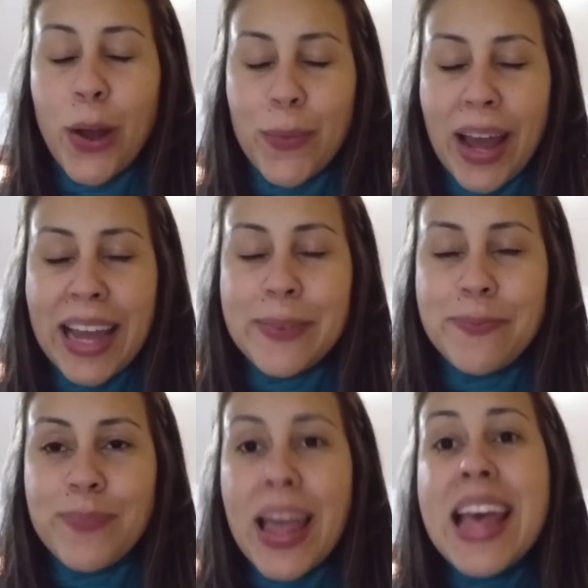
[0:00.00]
All right?
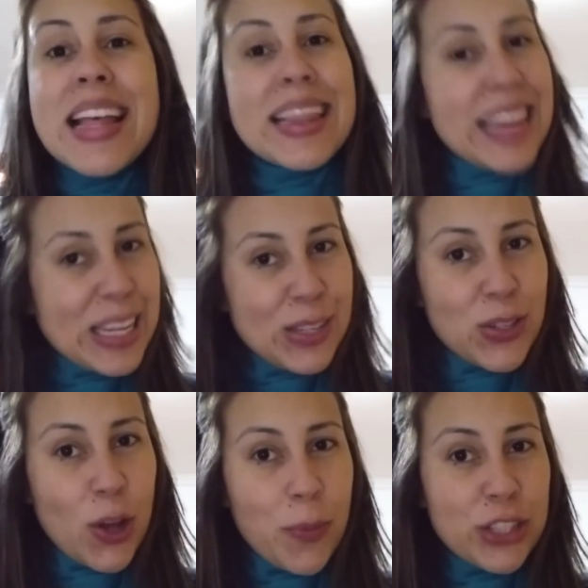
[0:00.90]
Thank you
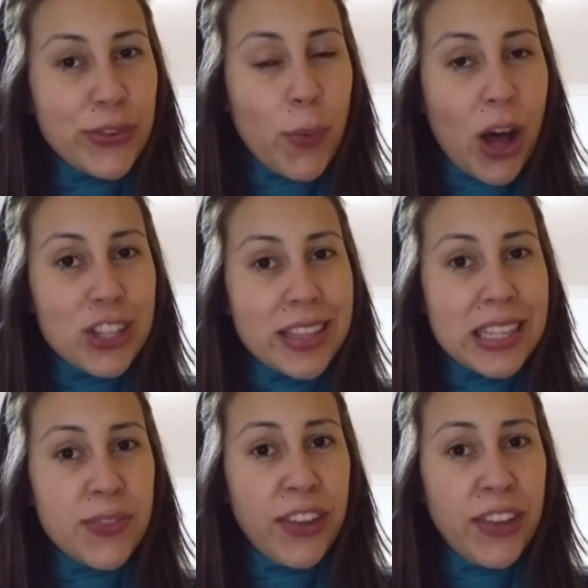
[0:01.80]
so much for watching this